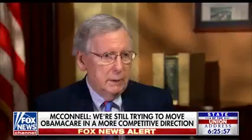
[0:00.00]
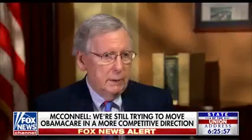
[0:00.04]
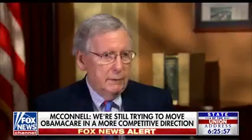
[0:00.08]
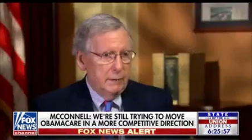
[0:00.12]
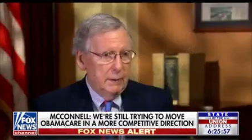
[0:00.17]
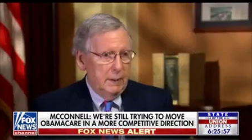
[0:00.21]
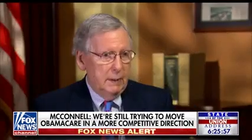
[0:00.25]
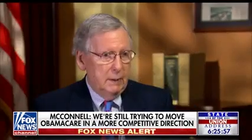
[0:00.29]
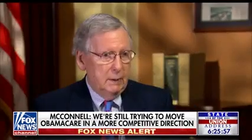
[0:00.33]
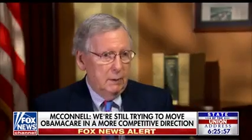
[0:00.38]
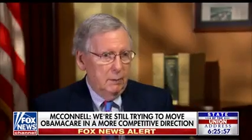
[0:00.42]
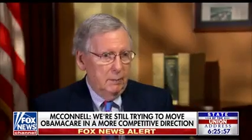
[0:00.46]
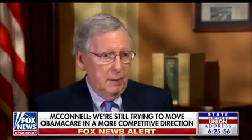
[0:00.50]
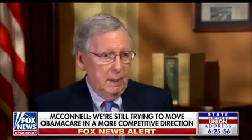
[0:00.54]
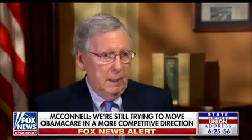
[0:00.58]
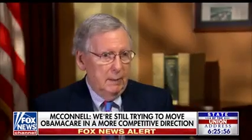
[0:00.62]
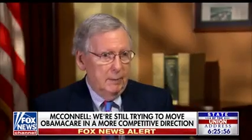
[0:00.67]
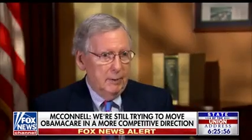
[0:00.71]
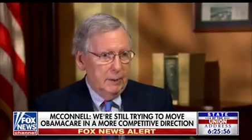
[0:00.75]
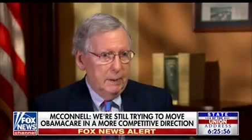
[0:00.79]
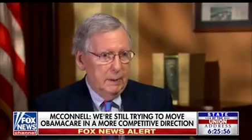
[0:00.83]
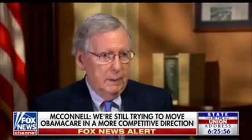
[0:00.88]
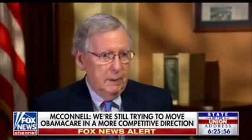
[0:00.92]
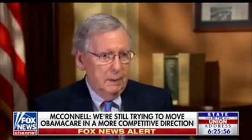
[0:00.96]
still think
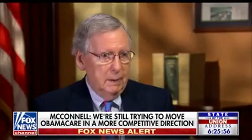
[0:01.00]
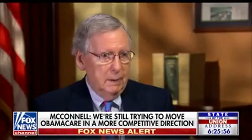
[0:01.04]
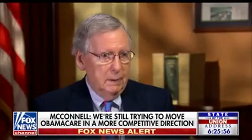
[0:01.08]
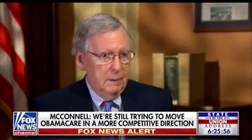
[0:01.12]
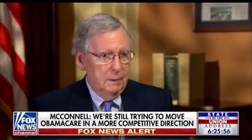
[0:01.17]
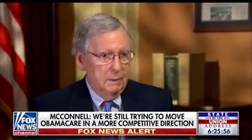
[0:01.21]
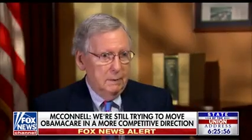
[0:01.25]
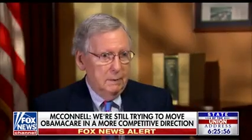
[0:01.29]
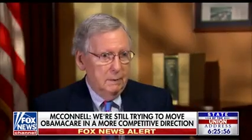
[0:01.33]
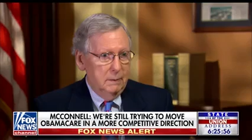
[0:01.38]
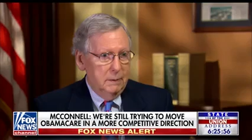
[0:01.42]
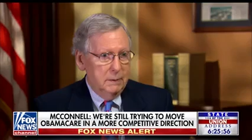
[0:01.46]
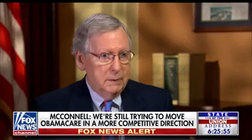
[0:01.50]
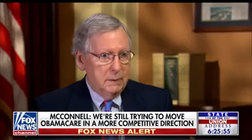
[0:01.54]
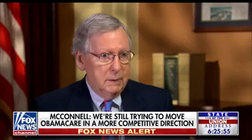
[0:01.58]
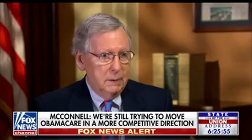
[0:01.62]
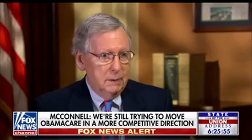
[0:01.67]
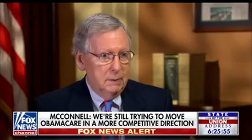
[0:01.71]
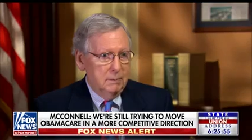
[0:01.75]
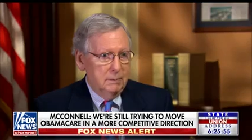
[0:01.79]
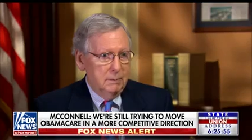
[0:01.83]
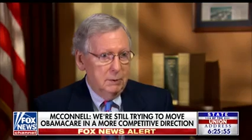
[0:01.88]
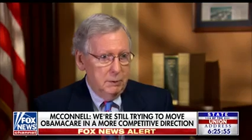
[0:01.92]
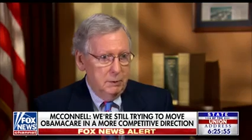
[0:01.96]
Obamacare
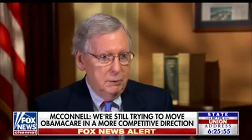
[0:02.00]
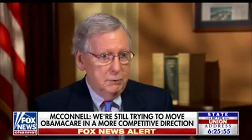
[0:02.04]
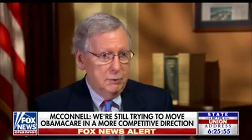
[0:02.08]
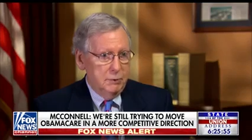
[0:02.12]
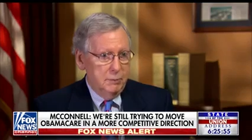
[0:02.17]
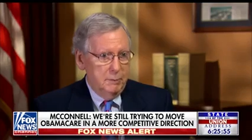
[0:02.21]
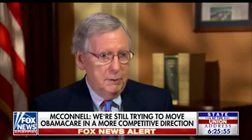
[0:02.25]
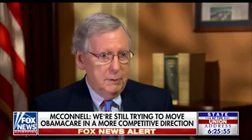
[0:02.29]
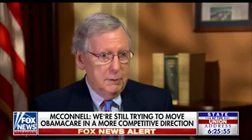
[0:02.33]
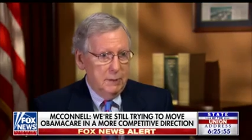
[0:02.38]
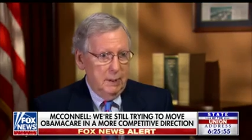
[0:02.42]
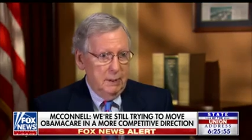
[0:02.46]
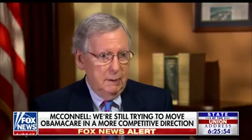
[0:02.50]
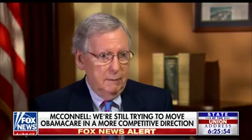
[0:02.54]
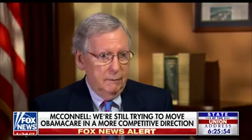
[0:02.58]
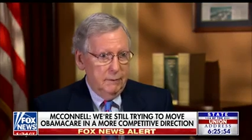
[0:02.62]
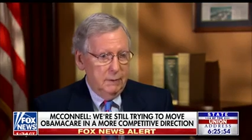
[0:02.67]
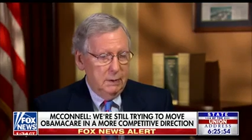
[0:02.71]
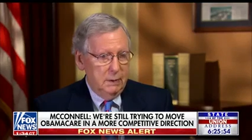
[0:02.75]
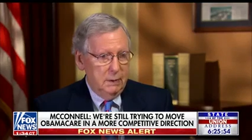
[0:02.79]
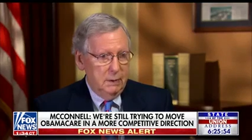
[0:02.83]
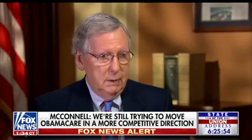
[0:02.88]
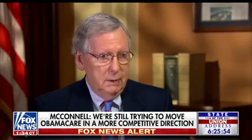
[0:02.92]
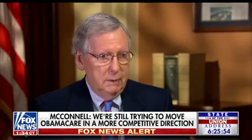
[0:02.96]
was a huge
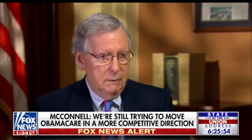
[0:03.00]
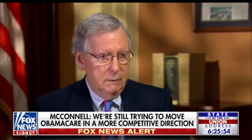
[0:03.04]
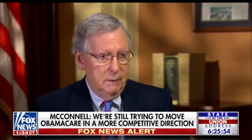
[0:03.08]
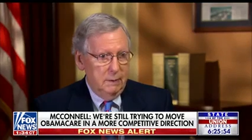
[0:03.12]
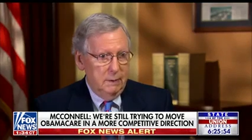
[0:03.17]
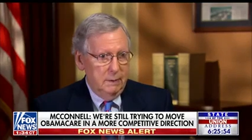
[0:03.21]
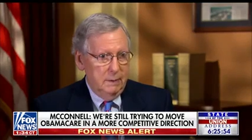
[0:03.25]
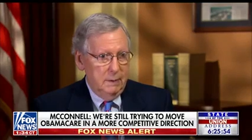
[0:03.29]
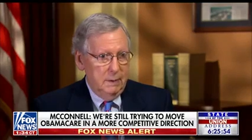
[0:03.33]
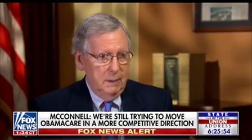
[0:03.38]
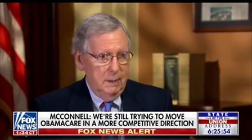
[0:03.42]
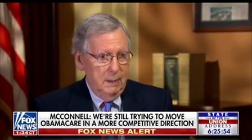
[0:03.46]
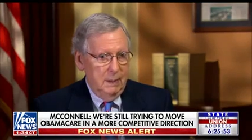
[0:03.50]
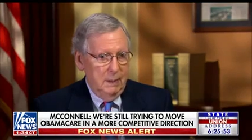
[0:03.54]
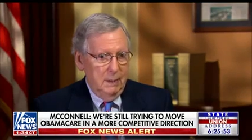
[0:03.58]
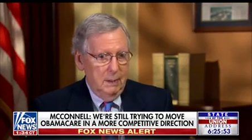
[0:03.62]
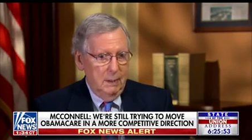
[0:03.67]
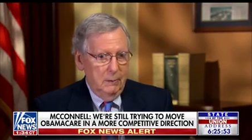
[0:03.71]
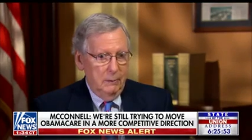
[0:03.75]
mistake for the country.